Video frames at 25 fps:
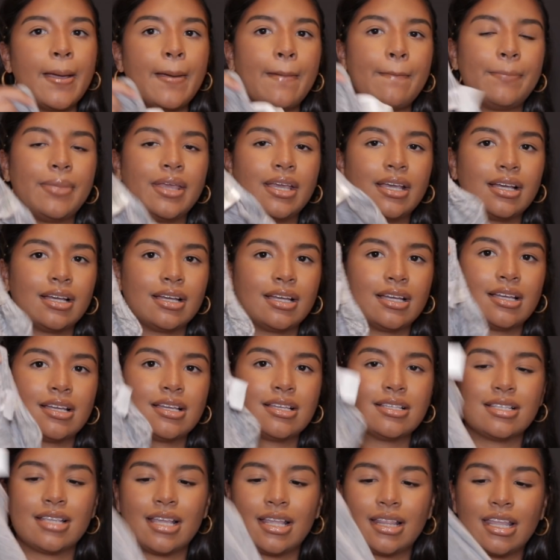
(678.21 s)
because
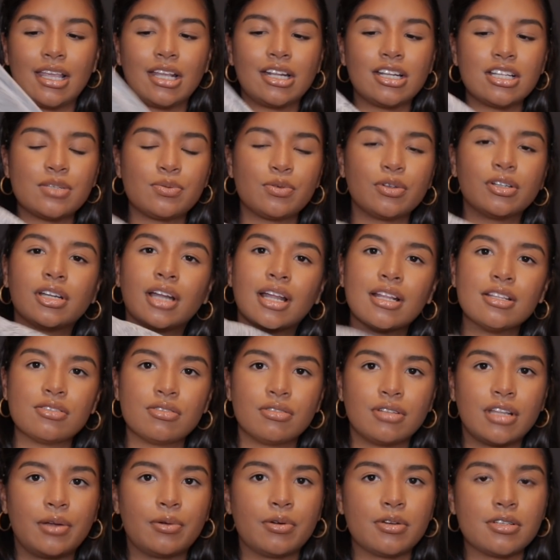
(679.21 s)
they just were gentle
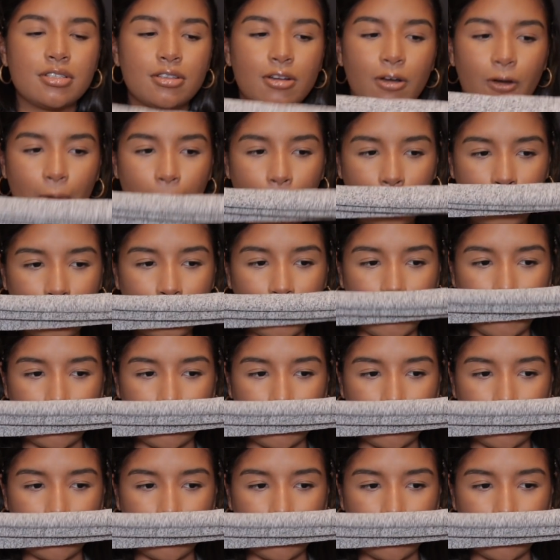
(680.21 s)
they were soft